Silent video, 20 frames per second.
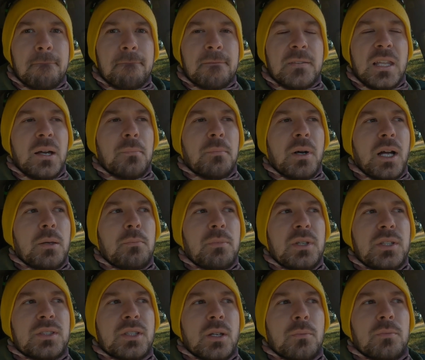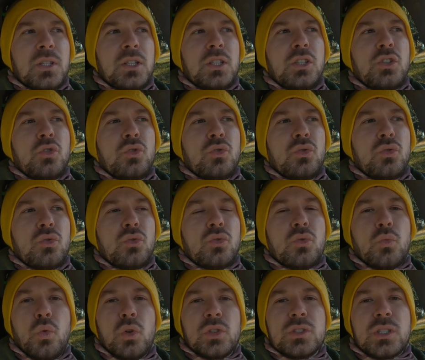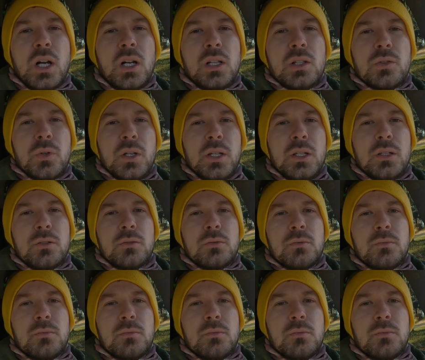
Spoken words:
that might be something you will tolerate.